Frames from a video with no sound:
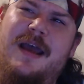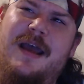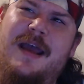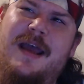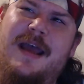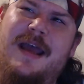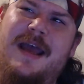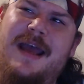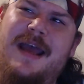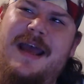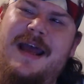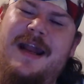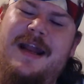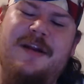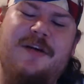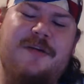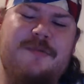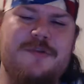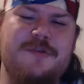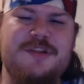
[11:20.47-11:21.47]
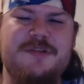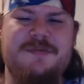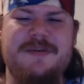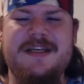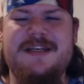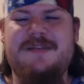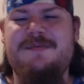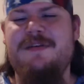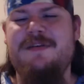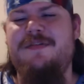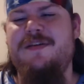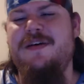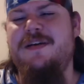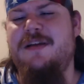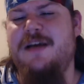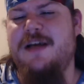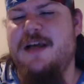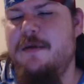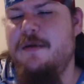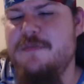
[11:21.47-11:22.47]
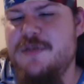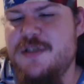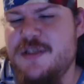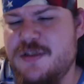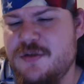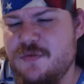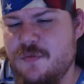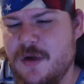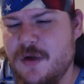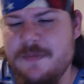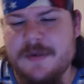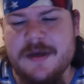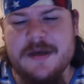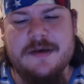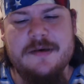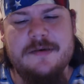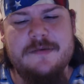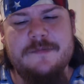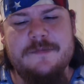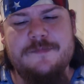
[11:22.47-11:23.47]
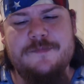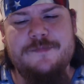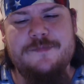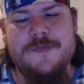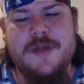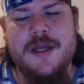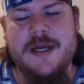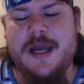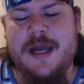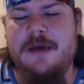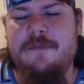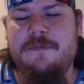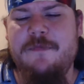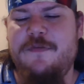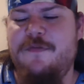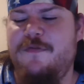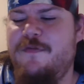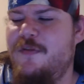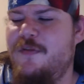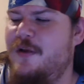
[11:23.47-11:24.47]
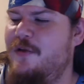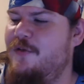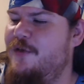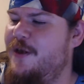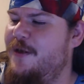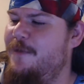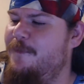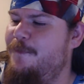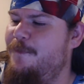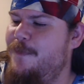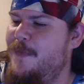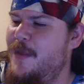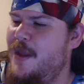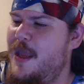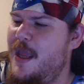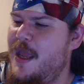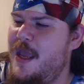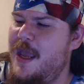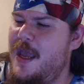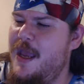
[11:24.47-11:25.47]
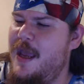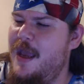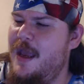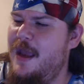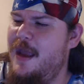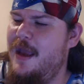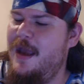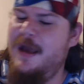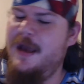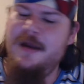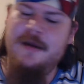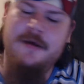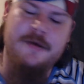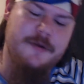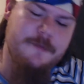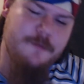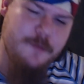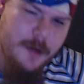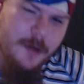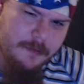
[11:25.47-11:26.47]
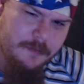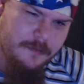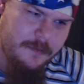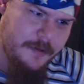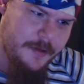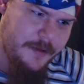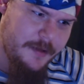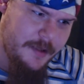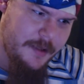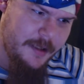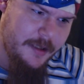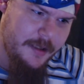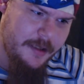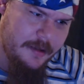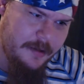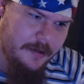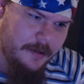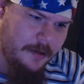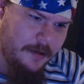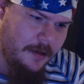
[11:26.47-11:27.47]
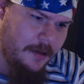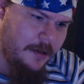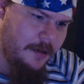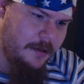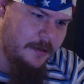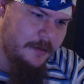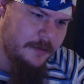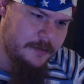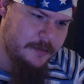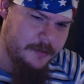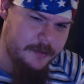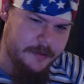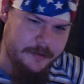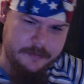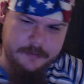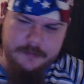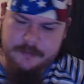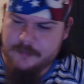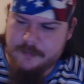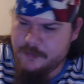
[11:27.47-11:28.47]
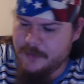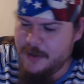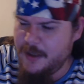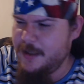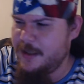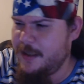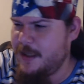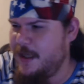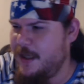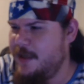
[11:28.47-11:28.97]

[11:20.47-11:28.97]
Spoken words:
and it almost makes me feel like I'm swimming, like I'm floating. I know you're probably thinking, oh, Renegade's